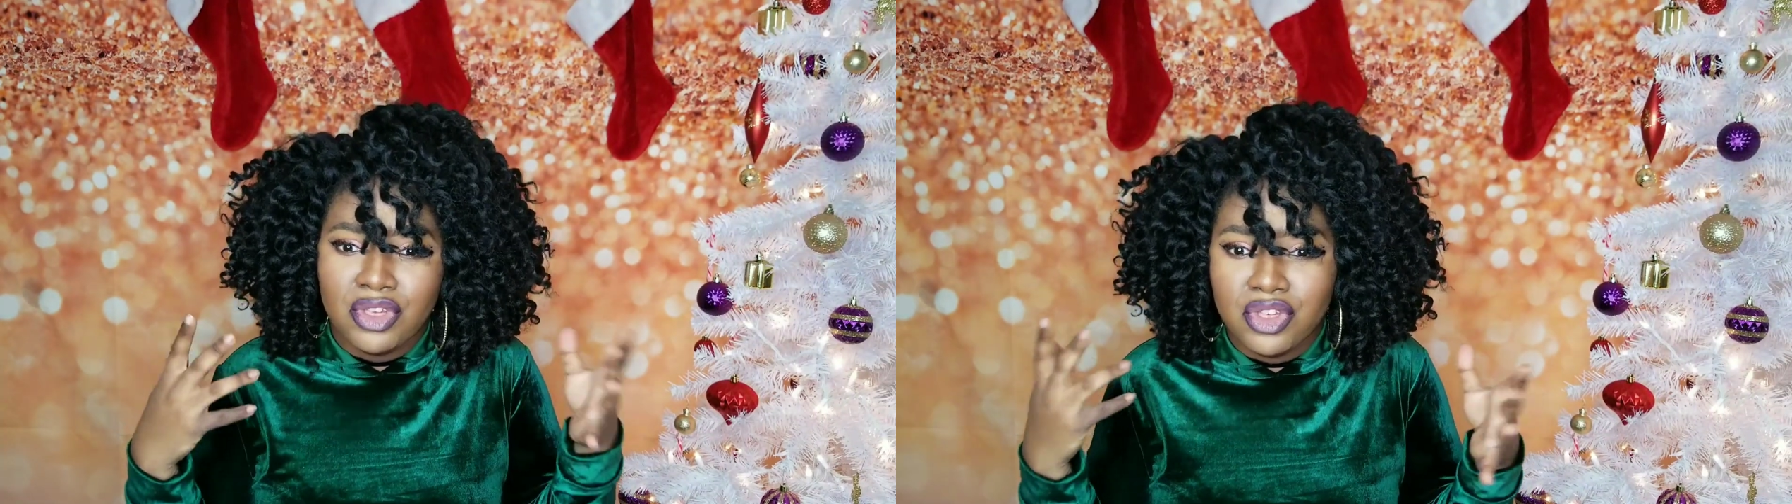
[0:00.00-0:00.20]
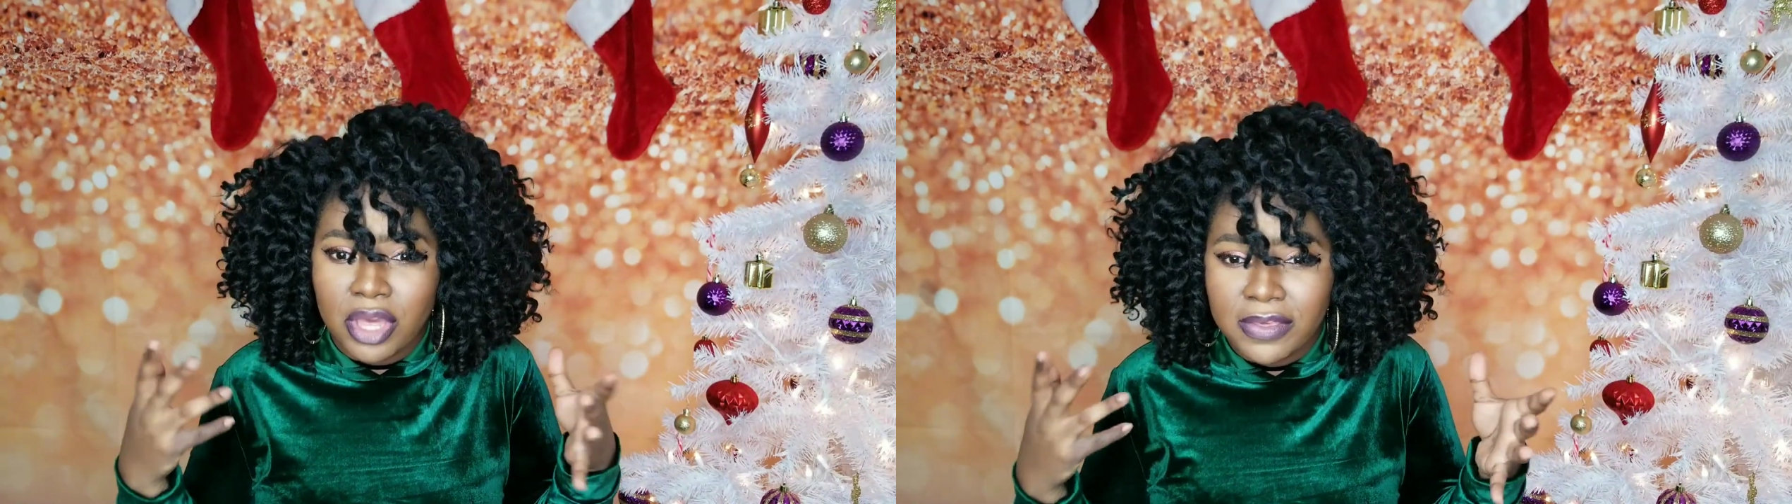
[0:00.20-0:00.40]

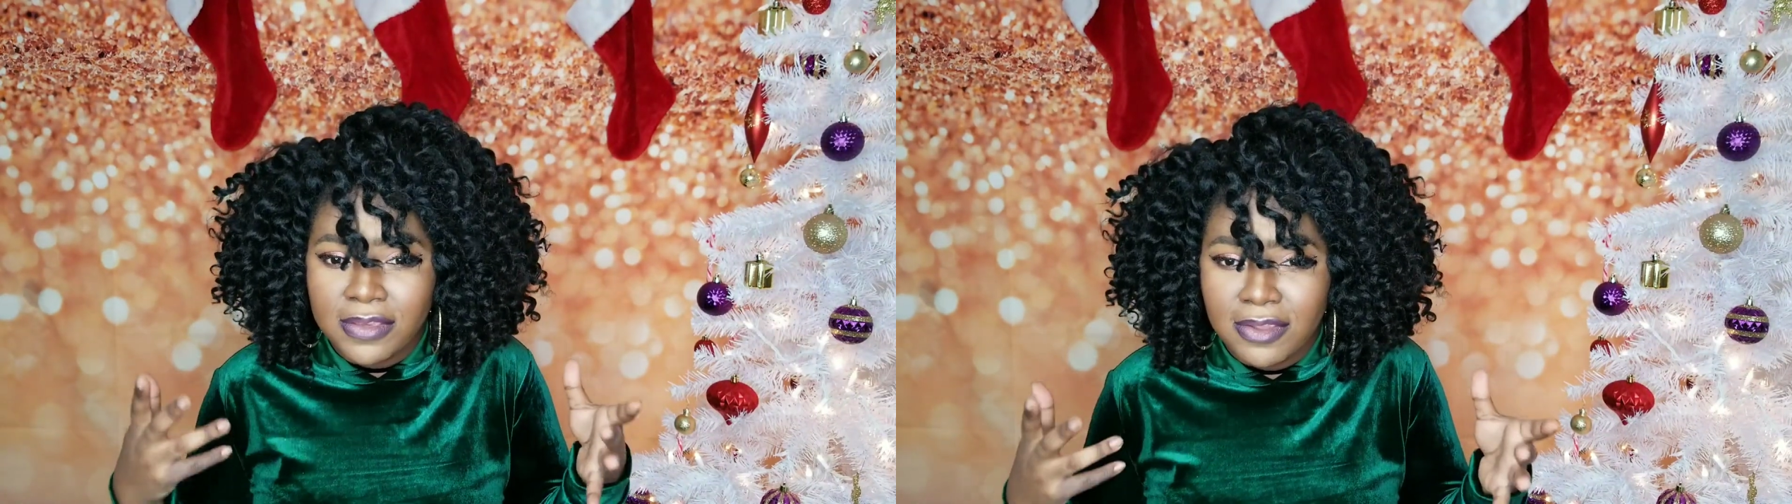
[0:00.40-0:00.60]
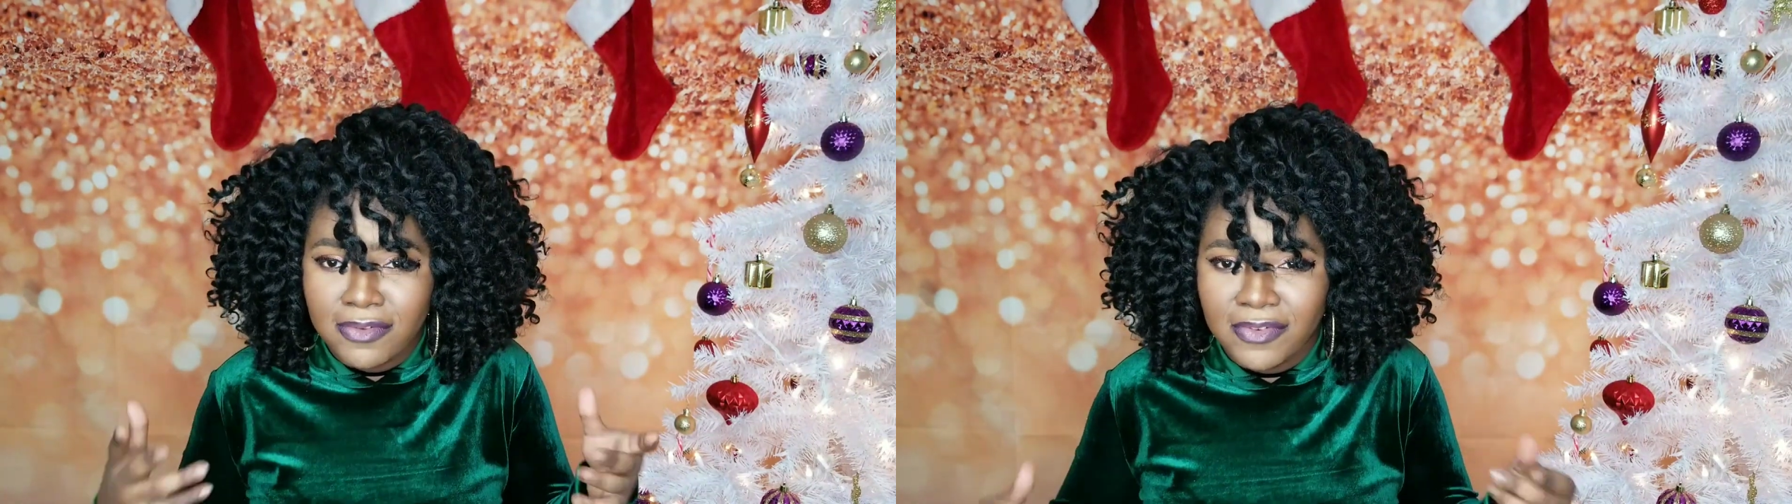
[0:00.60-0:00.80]
adjust
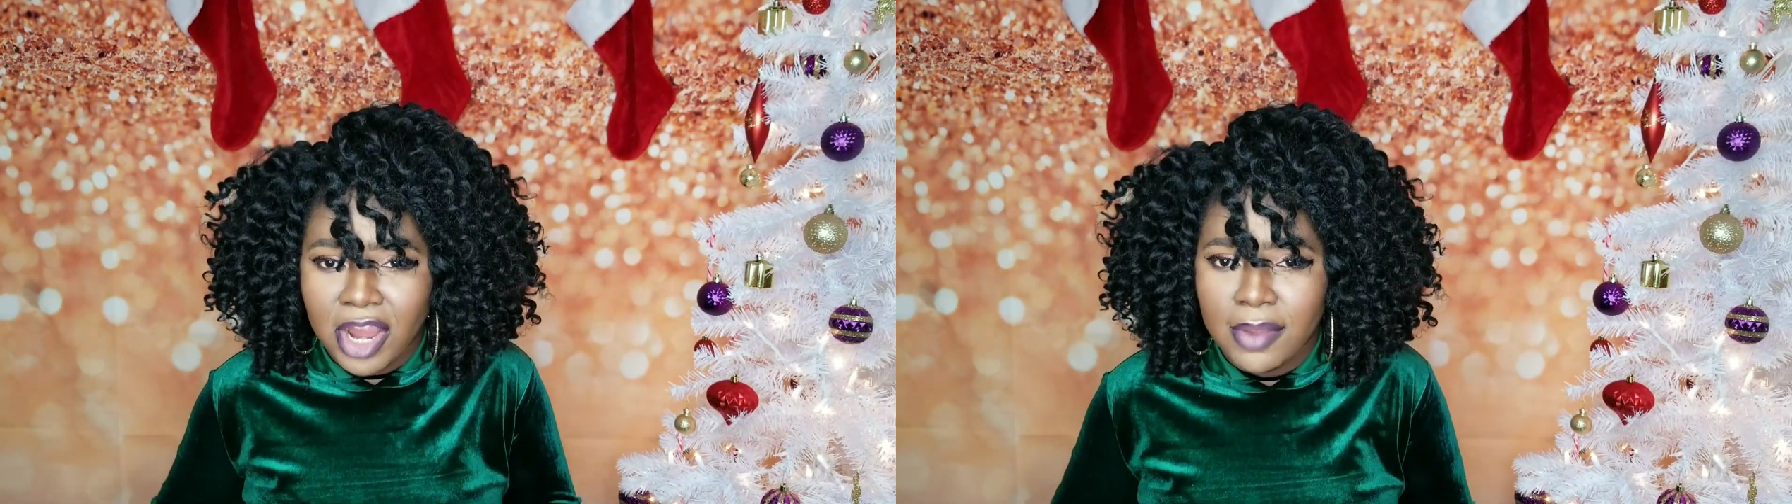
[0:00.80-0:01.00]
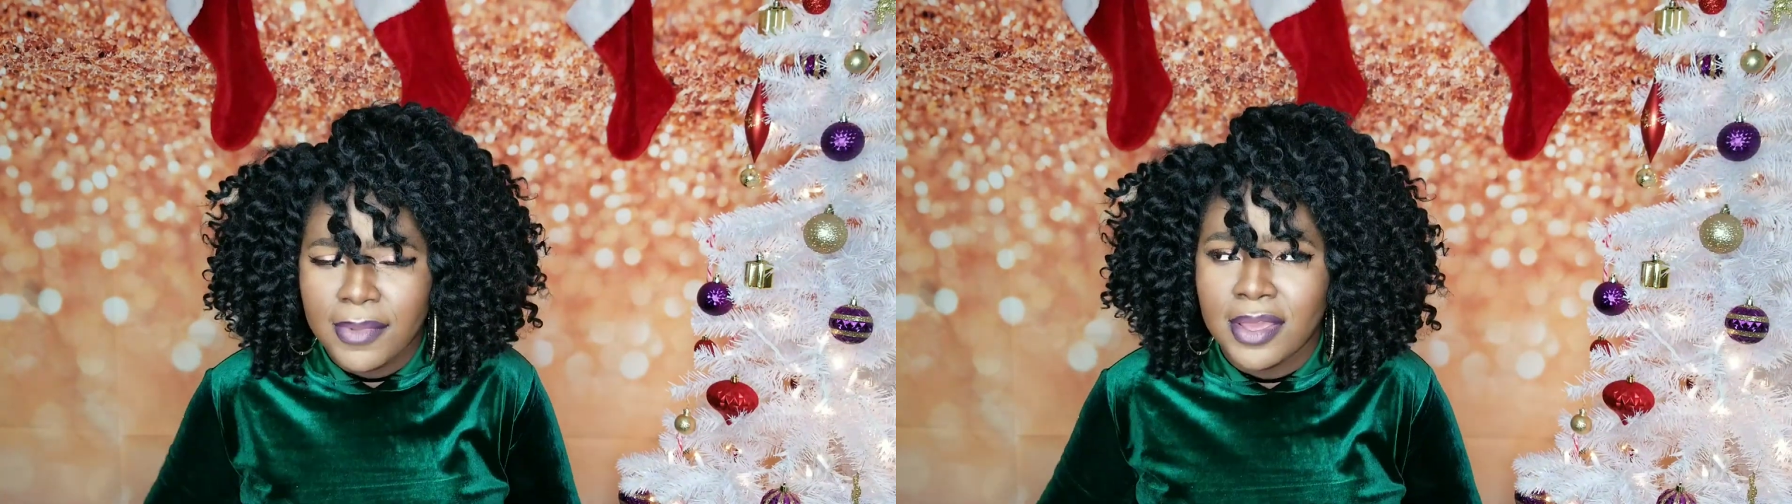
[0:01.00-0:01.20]
to your
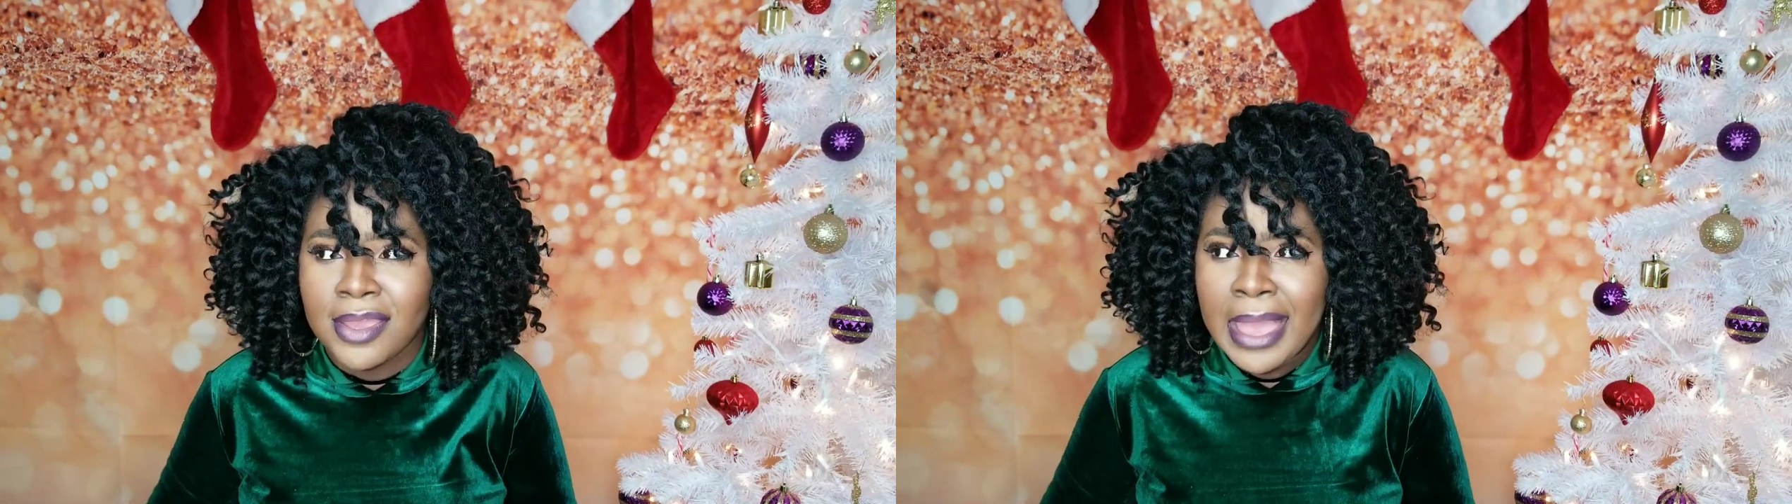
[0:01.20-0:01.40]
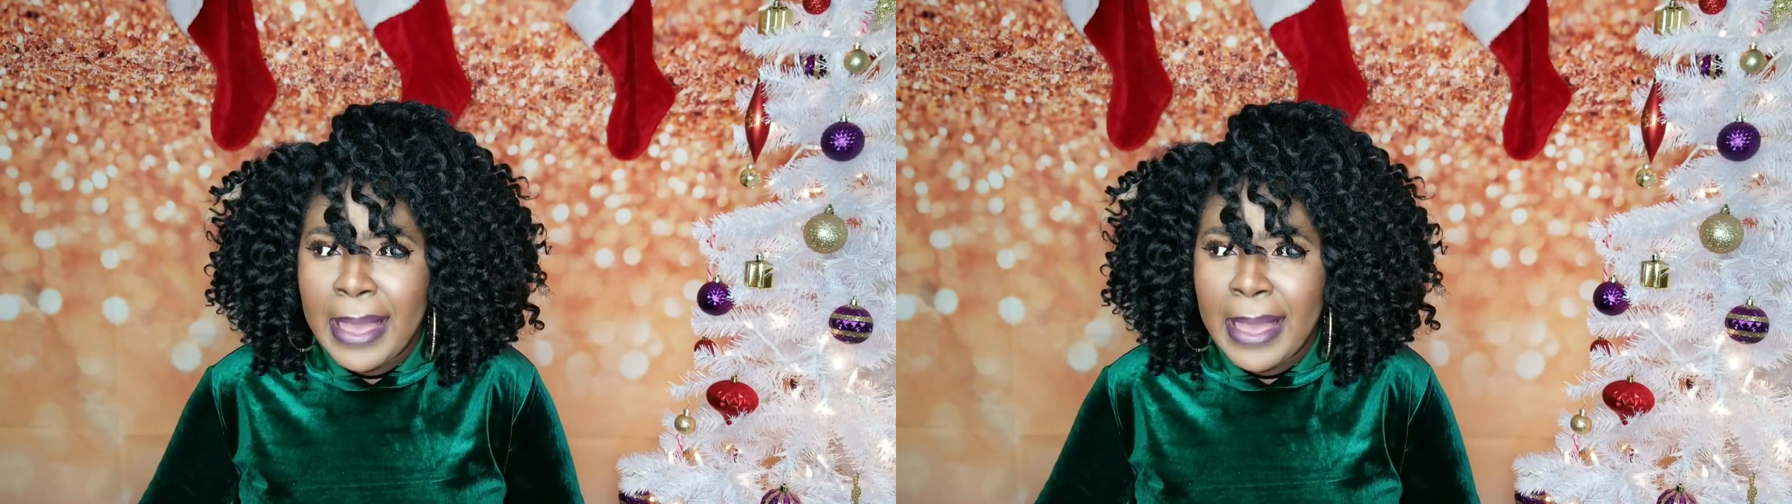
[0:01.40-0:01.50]
environment.